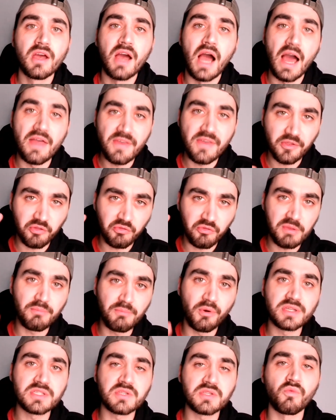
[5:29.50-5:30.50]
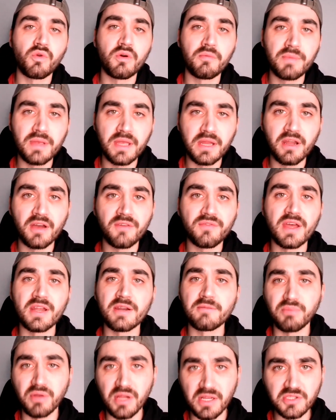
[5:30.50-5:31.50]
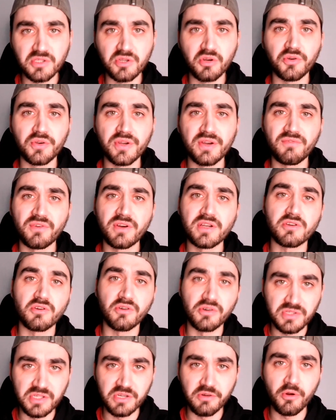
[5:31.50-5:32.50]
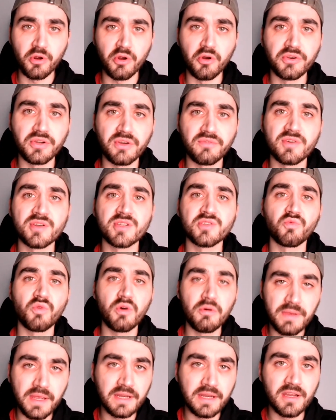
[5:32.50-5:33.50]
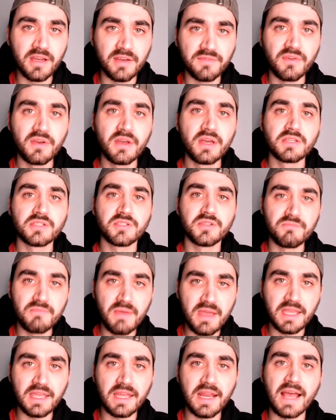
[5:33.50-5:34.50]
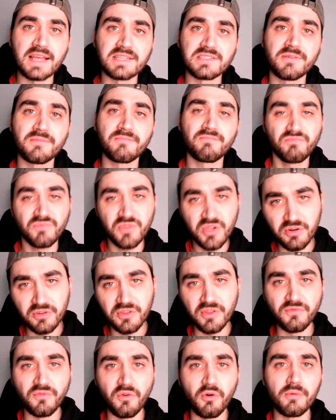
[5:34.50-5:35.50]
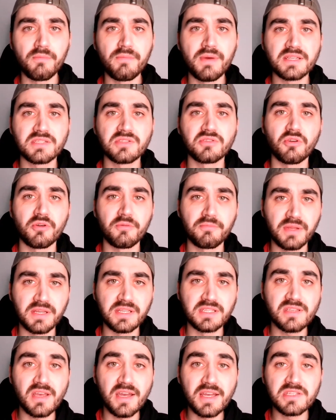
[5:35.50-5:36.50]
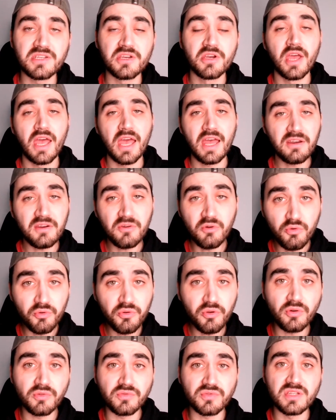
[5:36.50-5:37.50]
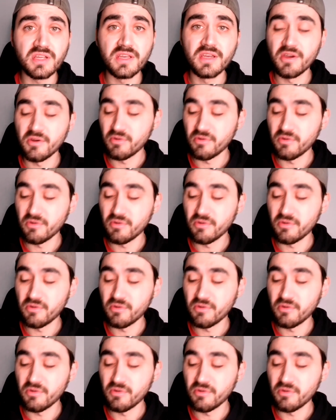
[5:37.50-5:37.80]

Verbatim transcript: I think three points will be enough and a plus goal difference or zero goal difference will be enough to make it as a, you know, the four best third place sides. And who knows?